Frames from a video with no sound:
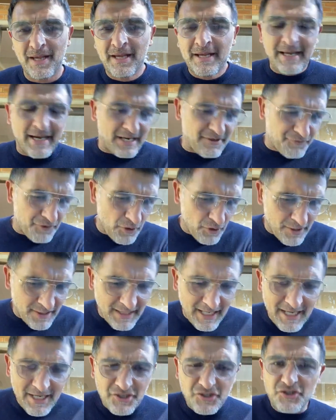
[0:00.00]
And if we look at the
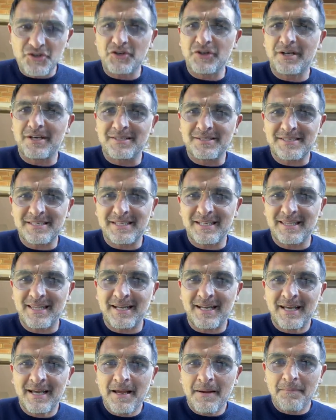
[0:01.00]
history and see that
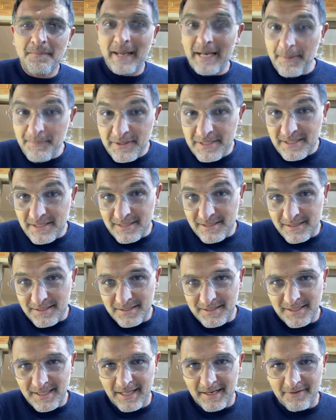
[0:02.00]
many
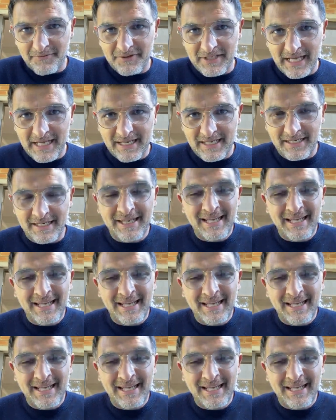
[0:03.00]
businesses that have taken